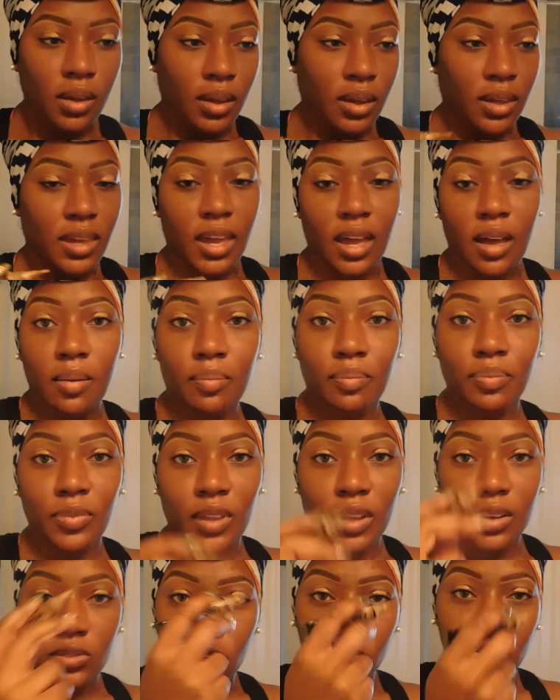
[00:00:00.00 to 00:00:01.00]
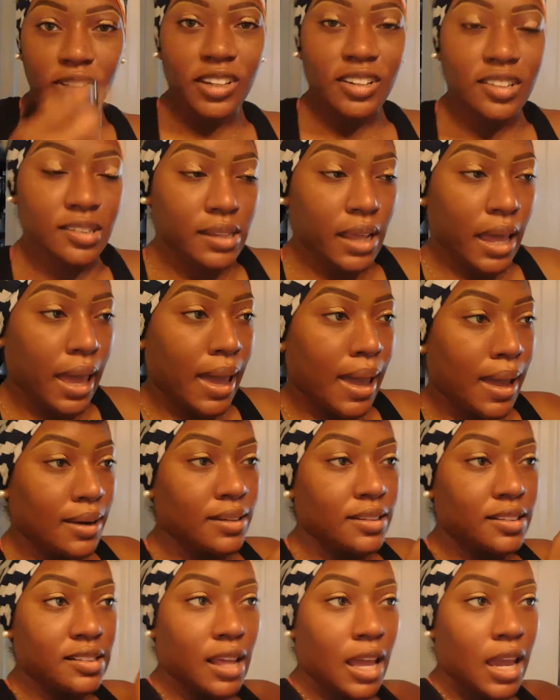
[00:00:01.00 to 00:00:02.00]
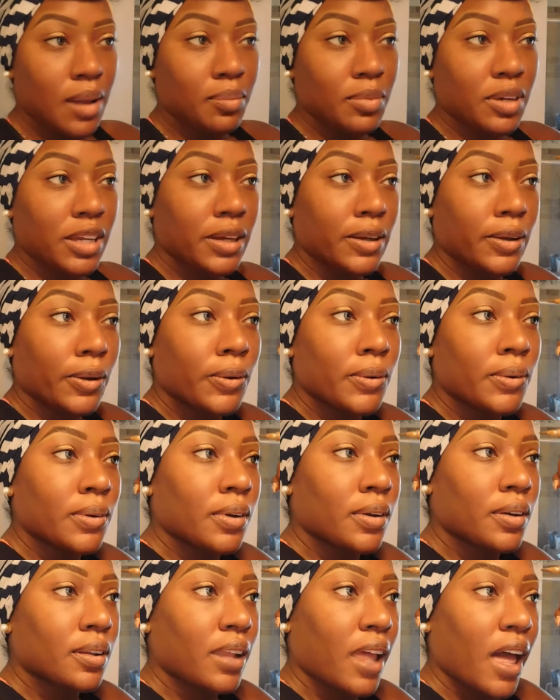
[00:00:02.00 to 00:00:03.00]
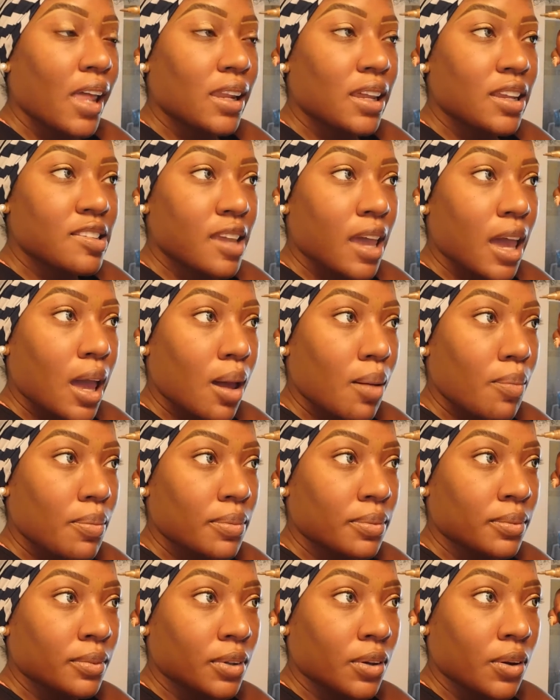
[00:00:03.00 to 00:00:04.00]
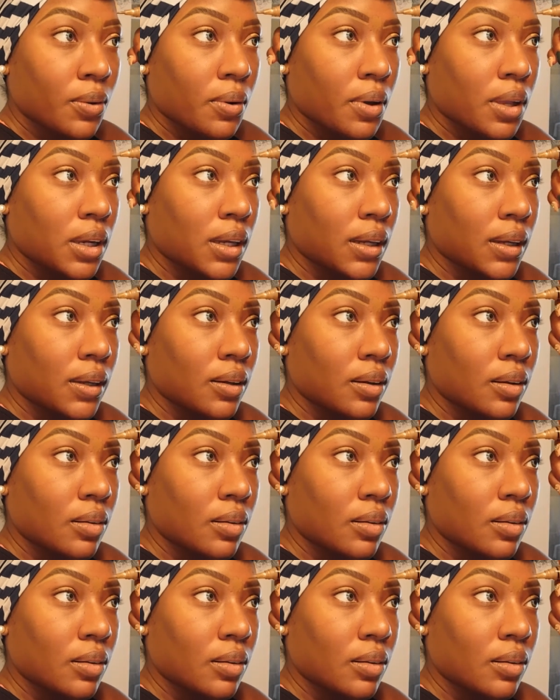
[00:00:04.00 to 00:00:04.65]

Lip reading: Yeah, do the other side, same deal. Lightly tap, going in.